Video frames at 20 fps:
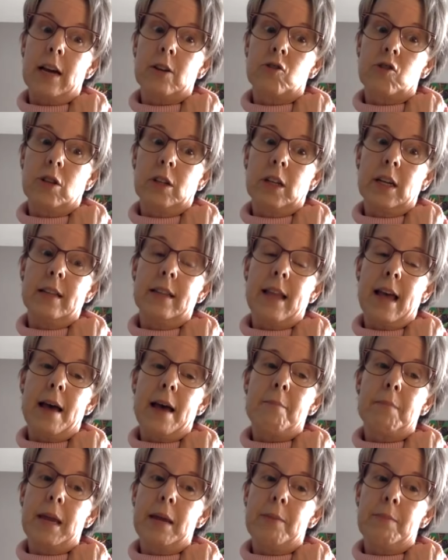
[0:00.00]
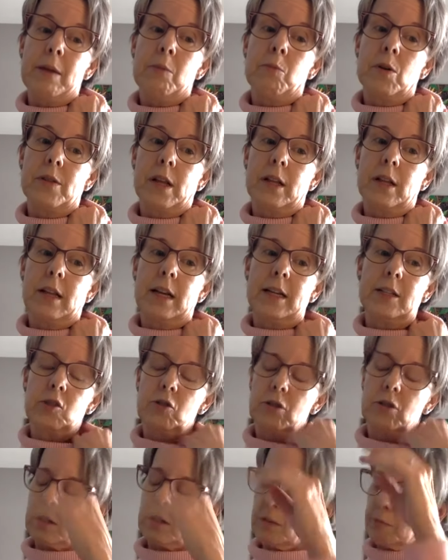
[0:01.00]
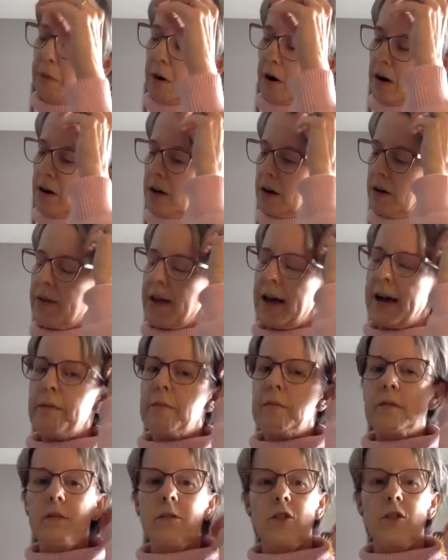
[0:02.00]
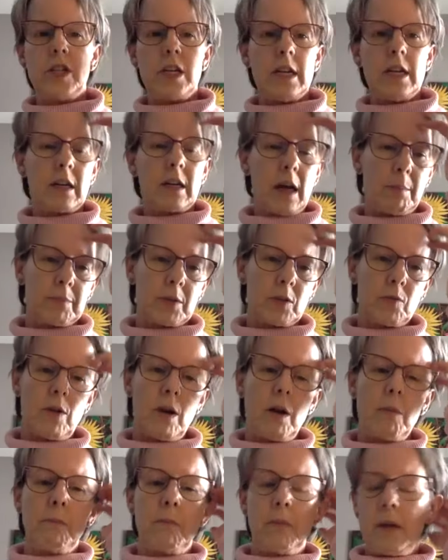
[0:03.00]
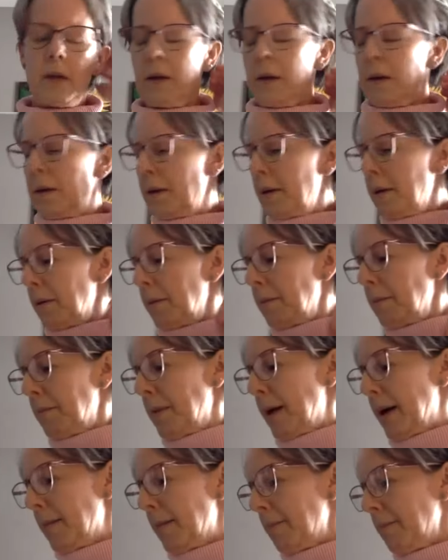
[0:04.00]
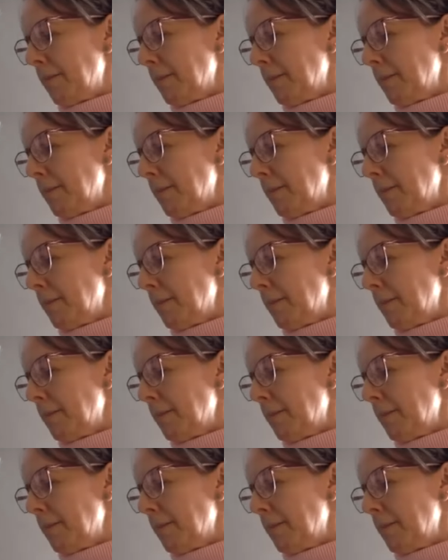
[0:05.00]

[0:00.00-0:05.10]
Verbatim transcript: actually, and that may be where the lustrous part of that sheet comes from. But